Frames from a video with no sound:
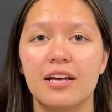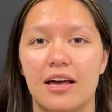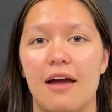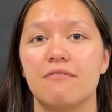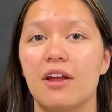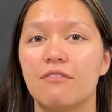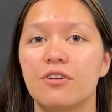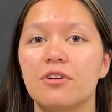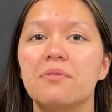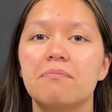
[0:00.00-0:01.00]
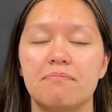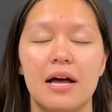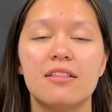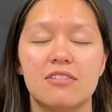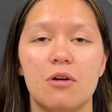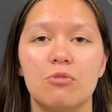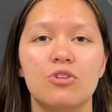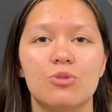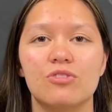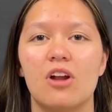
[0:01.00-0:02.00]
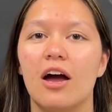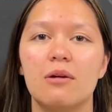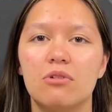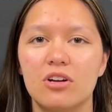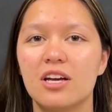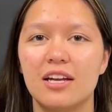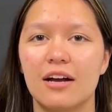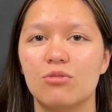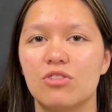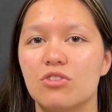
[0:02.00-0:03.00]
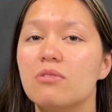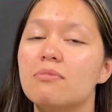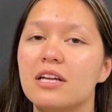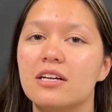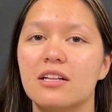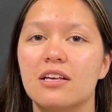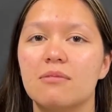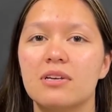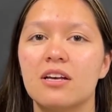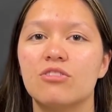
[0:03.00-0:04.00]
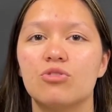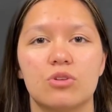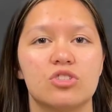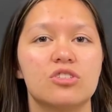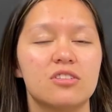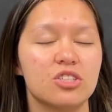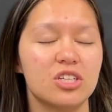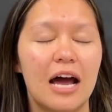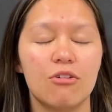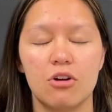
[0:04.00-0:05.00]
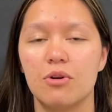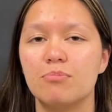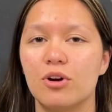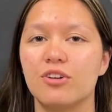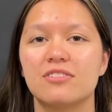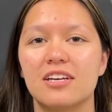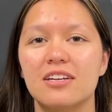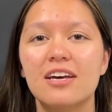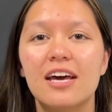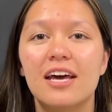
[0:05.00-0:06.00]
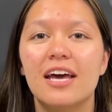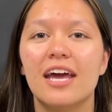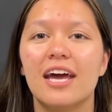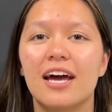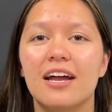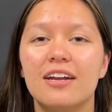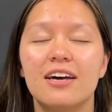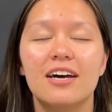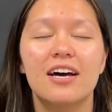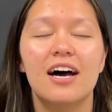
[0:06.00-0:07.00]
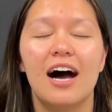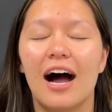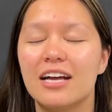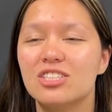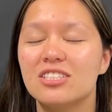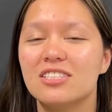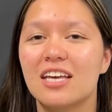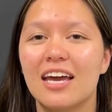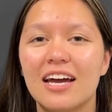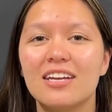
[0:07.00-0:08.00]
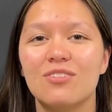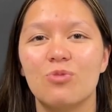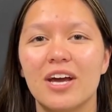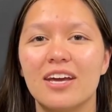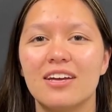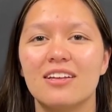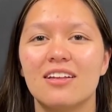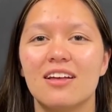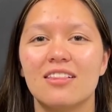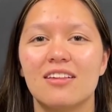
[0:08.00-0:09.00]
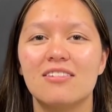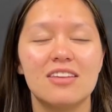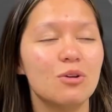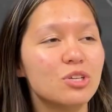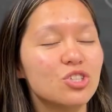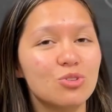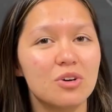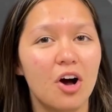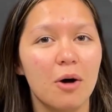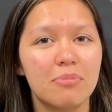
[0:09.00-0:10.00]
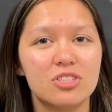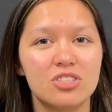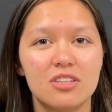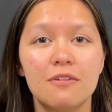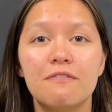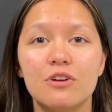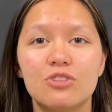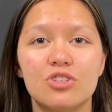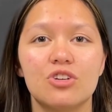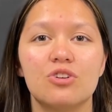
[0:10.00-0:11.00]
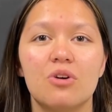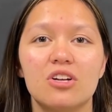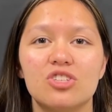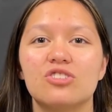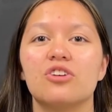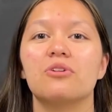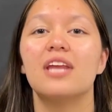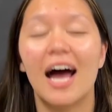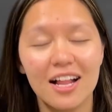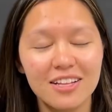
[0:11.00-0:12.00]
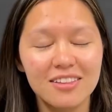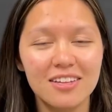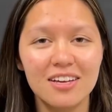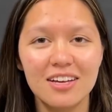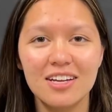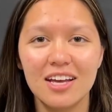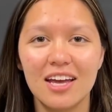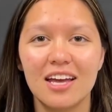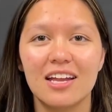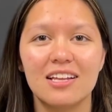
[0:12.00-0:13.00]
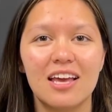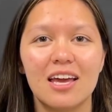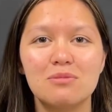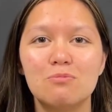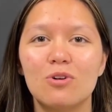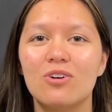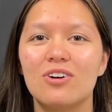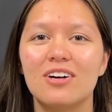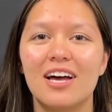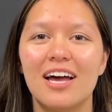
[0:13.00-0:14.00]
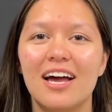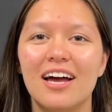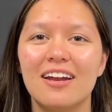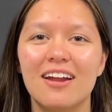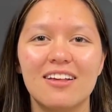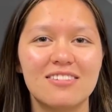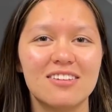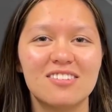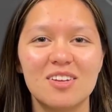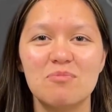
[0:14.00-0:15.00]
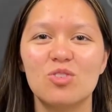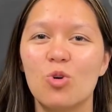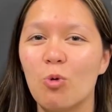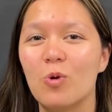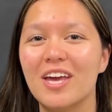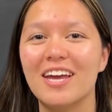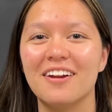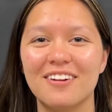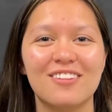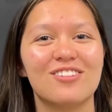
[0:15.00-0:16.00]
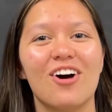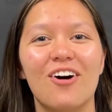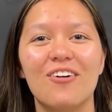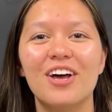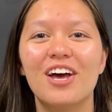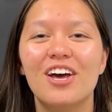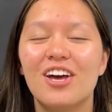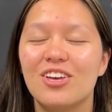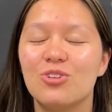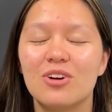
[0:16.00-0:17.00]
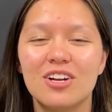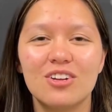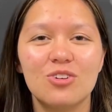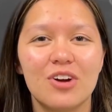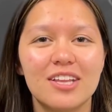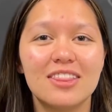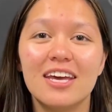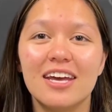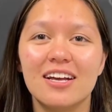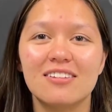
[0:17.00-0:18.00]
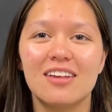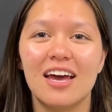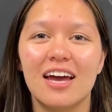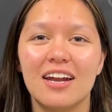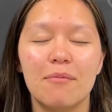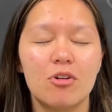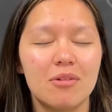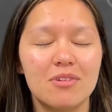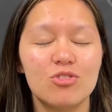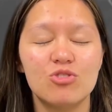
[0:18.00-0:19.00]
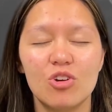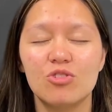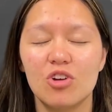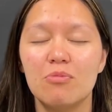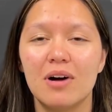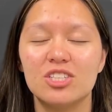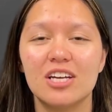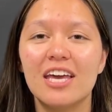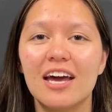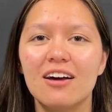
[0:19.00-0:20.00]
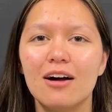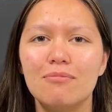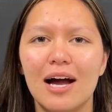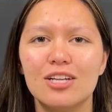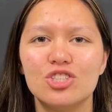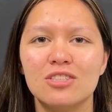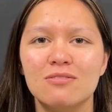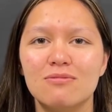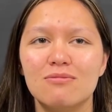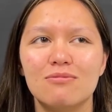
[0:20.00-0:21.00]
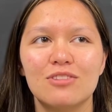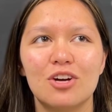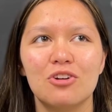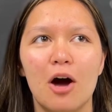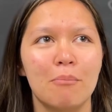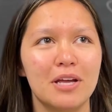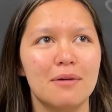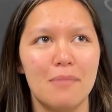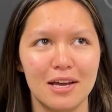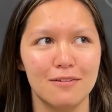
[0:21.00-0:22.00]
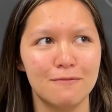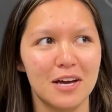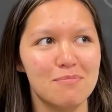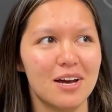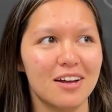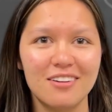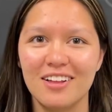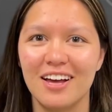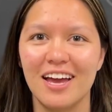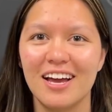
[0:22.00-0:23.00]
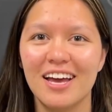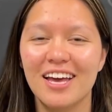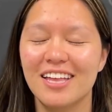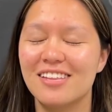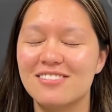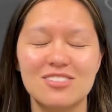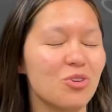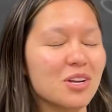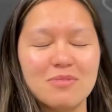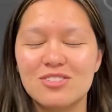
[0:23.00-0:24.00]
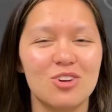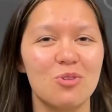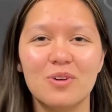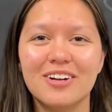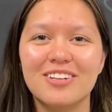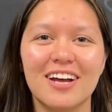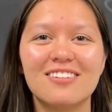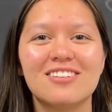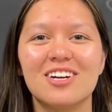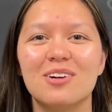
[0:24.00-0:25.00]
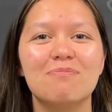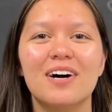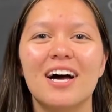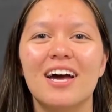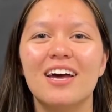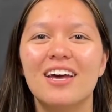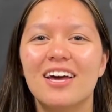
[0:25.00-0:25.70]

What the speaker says: Like, I've never met someone who is not able to connect with you immediately because you are just such an outgoing person. And I just can't wait to see what you accomplish in the future. You are just so talented and capable and a systems queen. So you are gonna do great things, and I'm gonna miss you so, so much. I can't imagine there not being a Megan fam head. Like, this is going to be so weird next year, but